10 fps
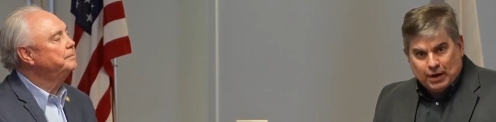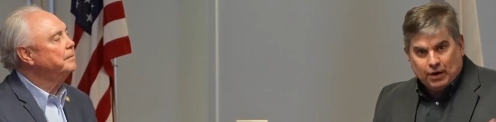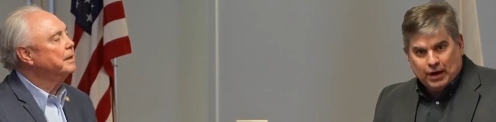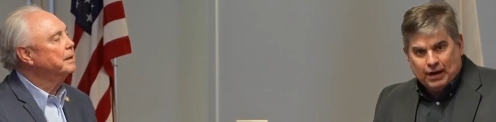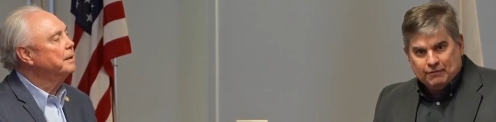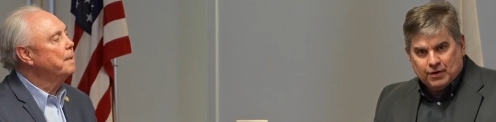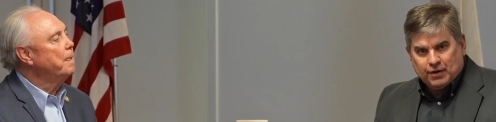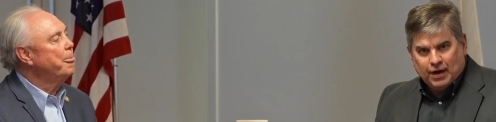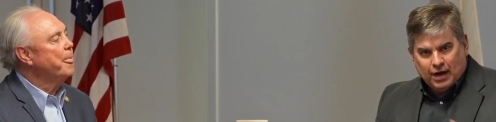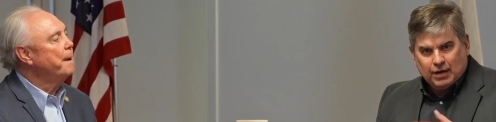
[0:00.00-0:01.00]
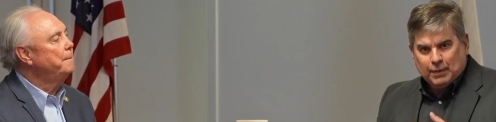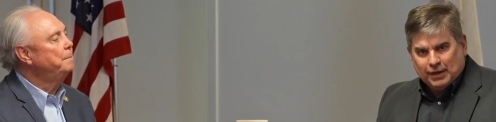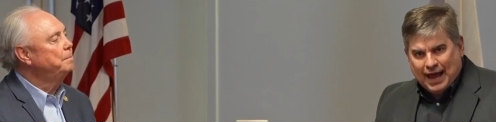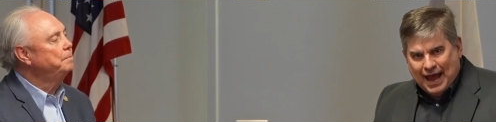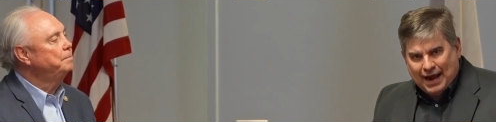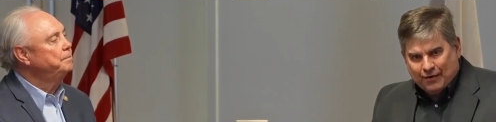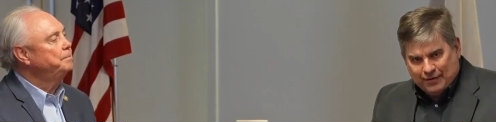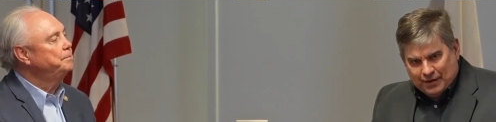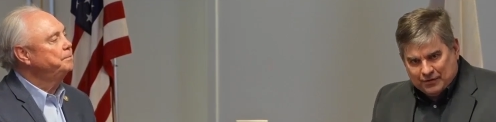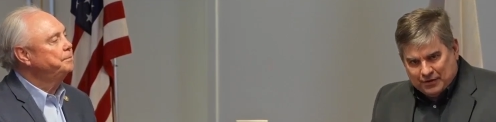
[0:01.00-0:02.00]
Speaker 1: governor, called him a liar the
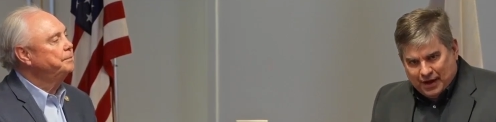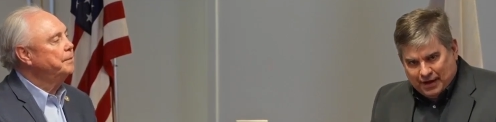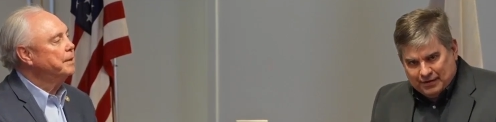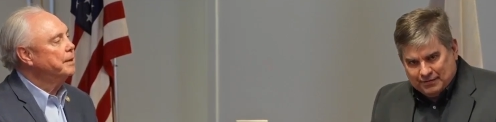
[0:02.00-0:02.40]
other day.